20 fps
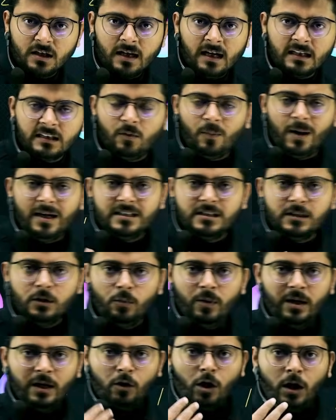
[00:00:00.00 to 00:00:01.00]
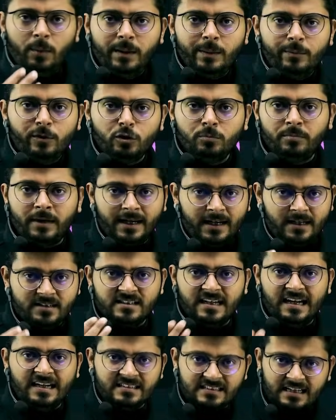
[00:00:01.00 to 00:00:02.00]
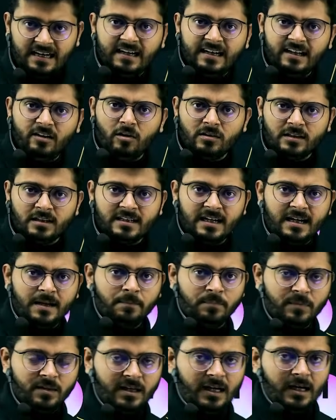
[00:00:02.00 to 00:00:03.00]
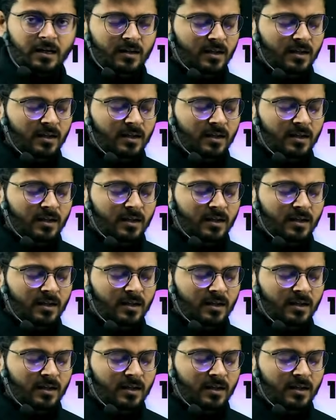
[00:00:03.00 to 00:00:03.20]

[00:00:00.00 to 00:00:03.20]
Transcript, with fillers: Otherwise, you will not be able to manage the anxiety all the time, right?